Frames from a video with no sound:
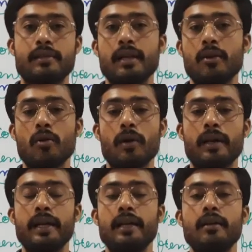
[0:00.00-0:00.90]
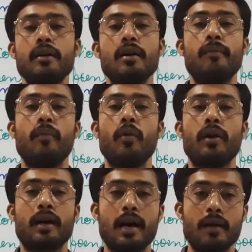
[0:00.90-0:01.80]
they don't need more
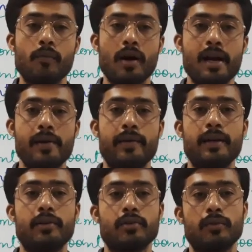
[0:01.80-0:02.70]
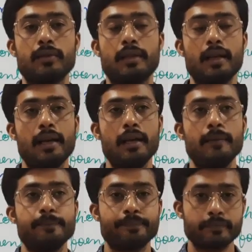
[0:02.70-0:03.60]
carbohydrate, so they